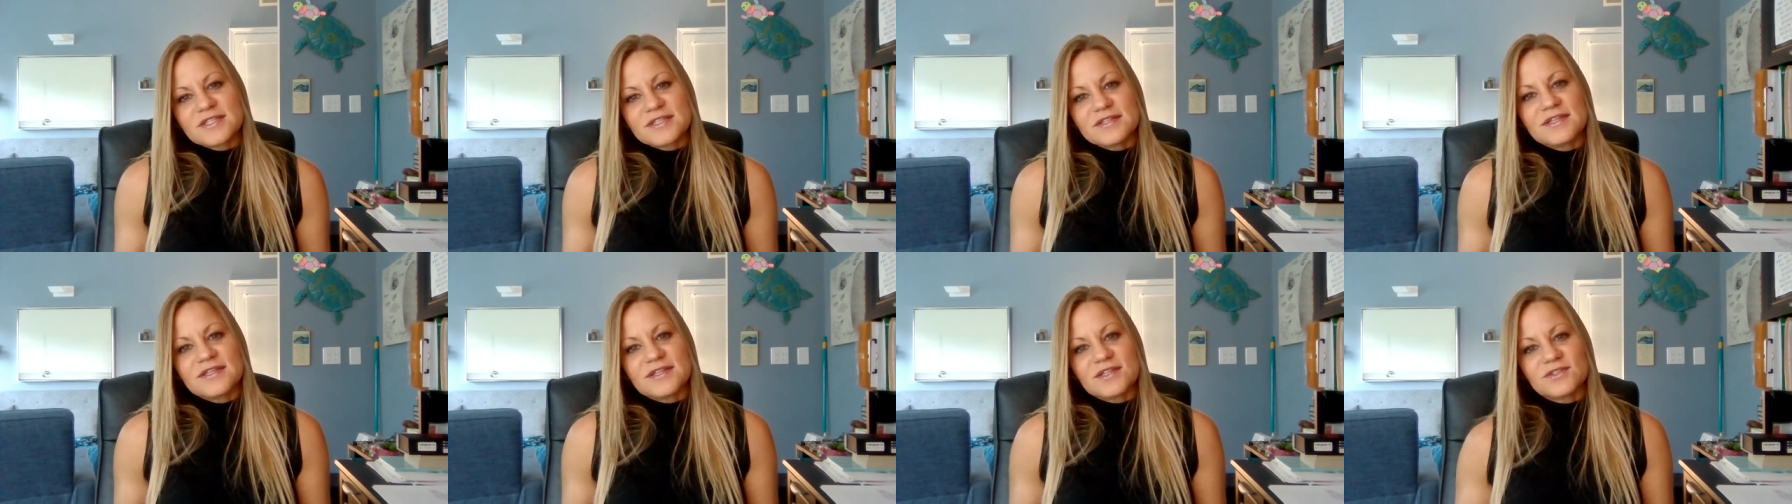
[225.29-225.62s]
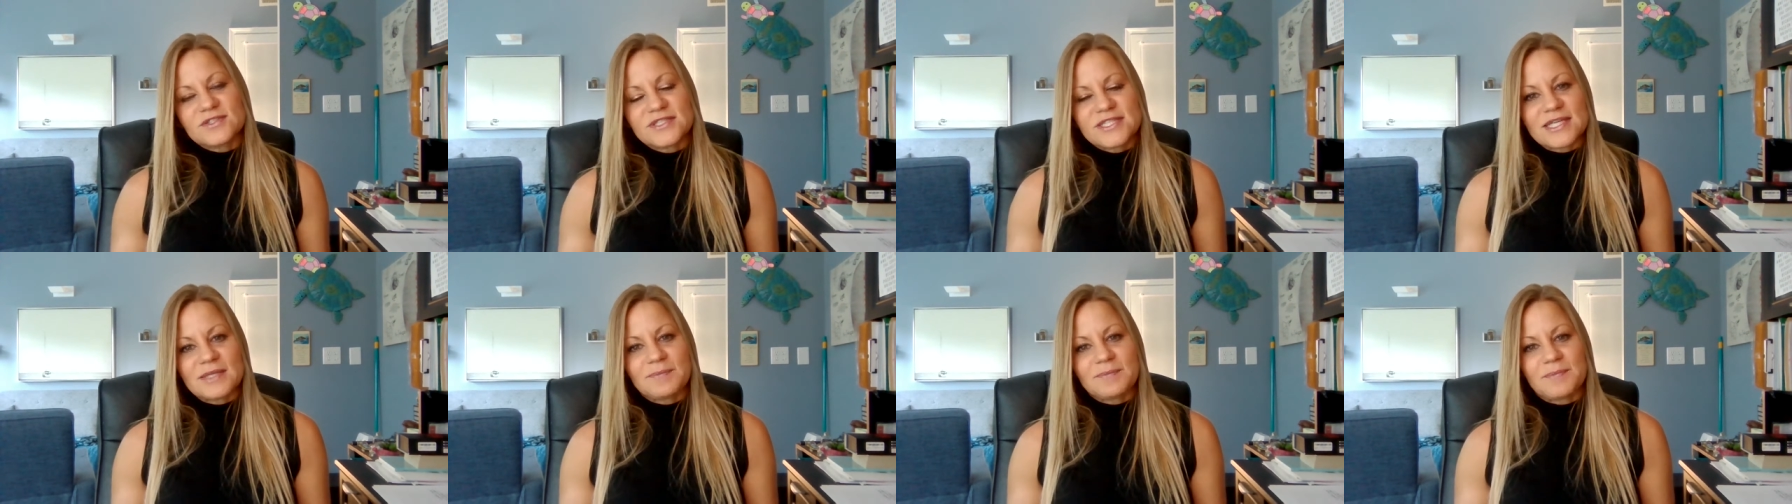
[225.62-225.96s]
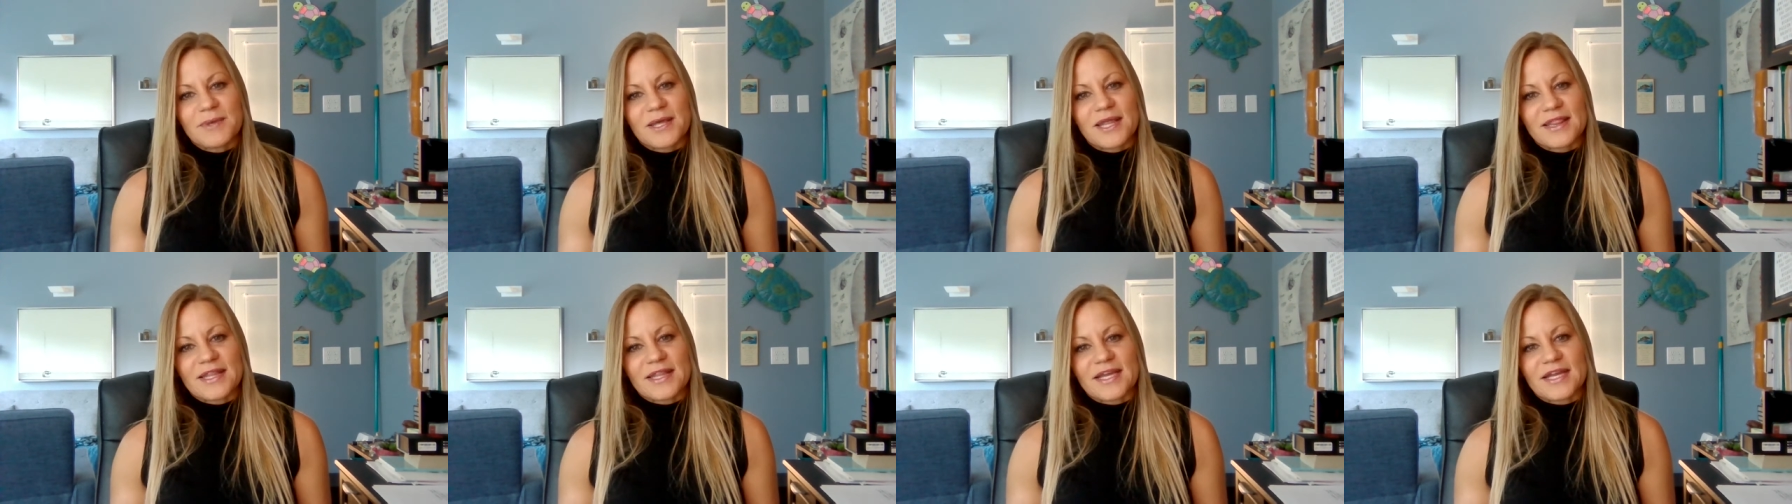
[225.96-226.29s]
little
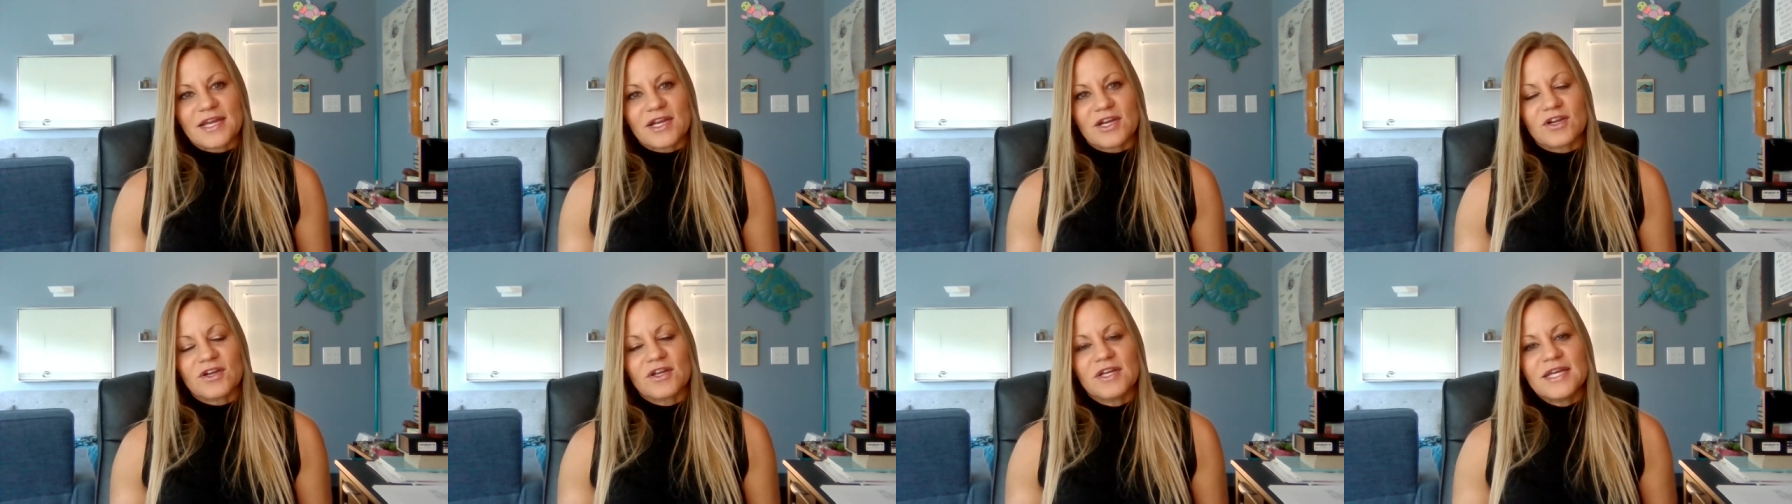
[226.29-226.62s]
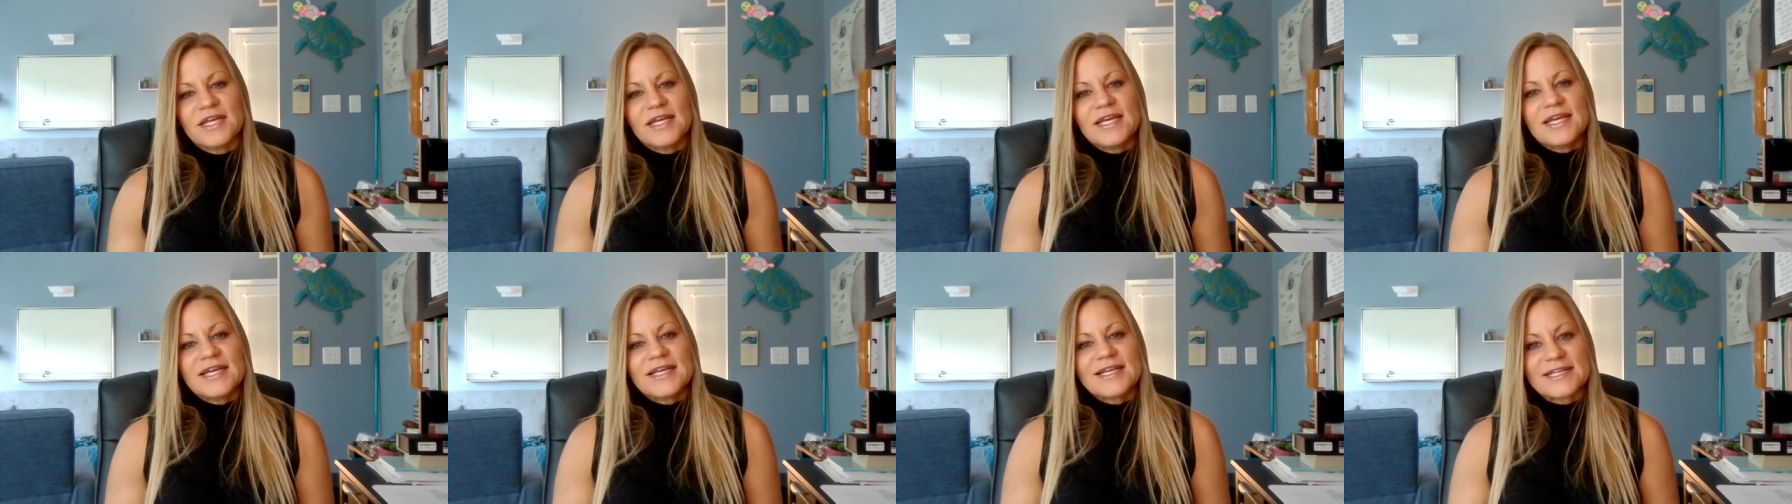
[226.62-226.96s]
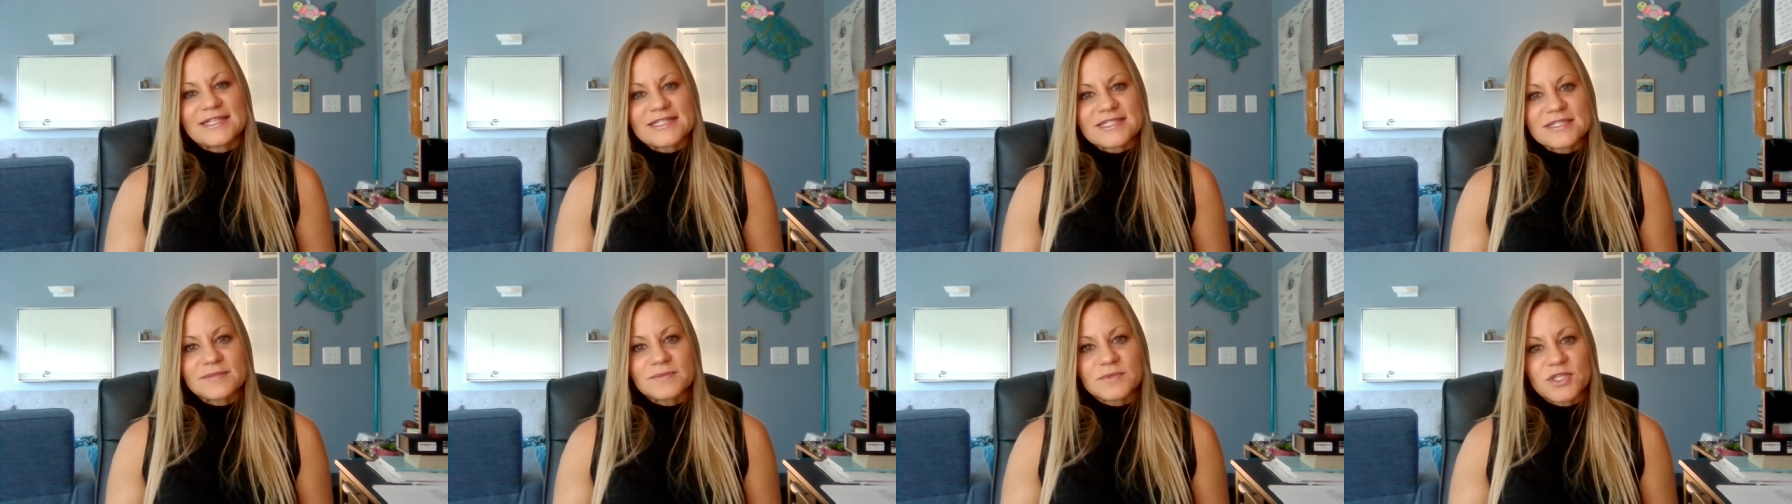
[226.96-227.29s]
tidbit there. Get
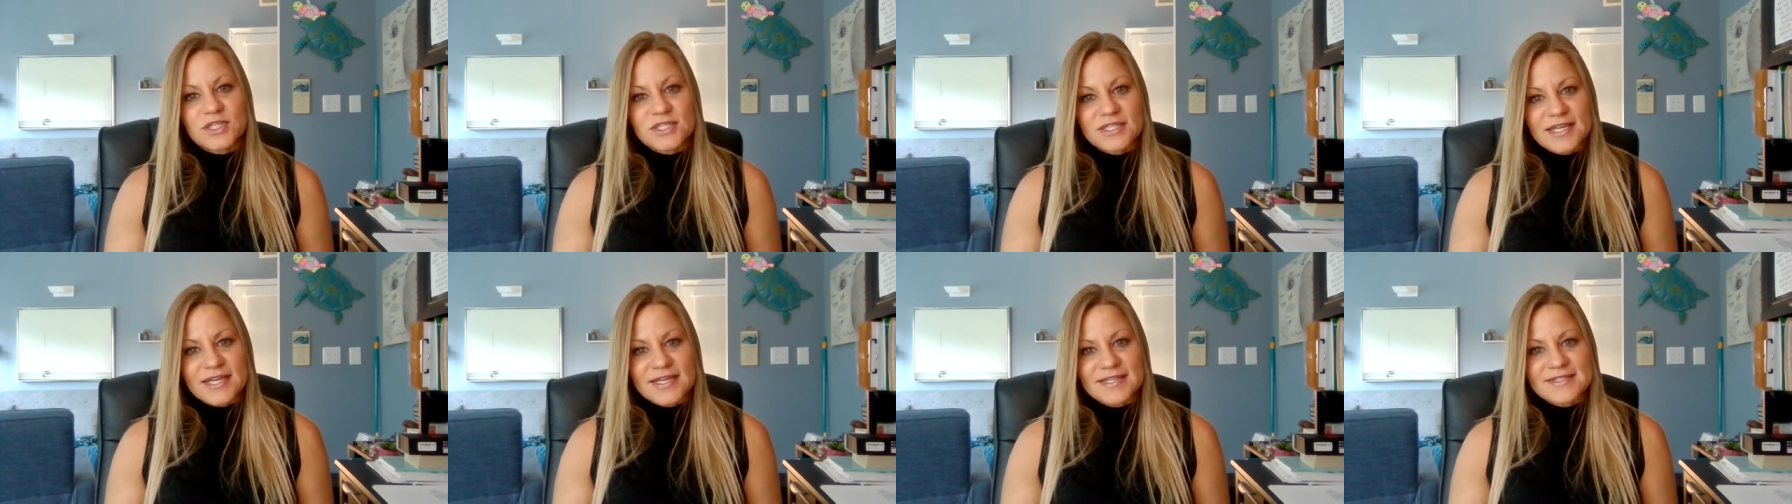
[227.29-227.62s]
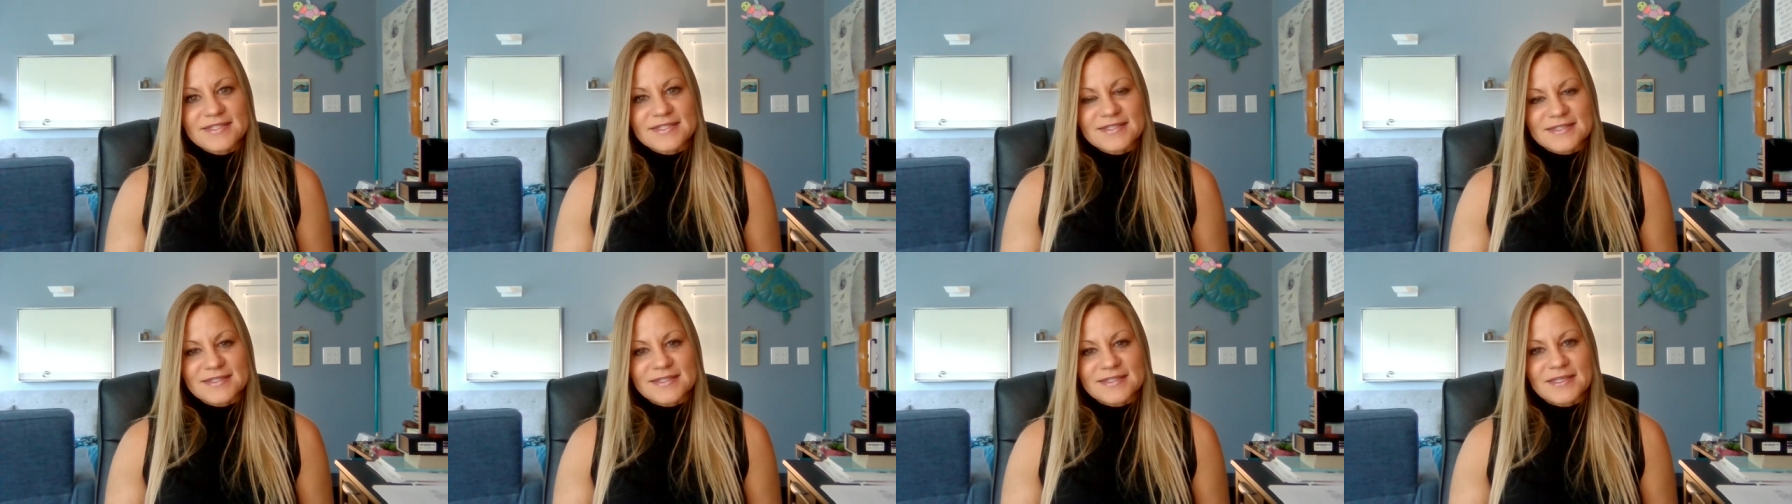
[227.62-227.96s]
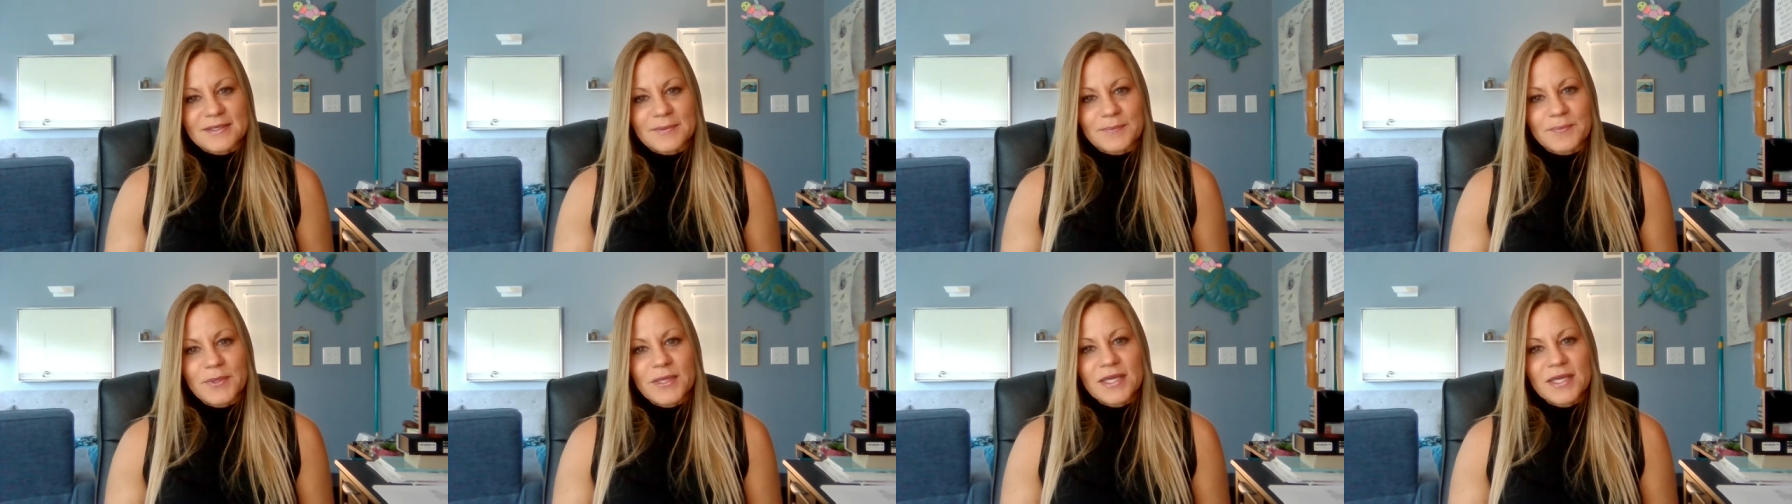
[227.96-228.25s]
some good night's sleep.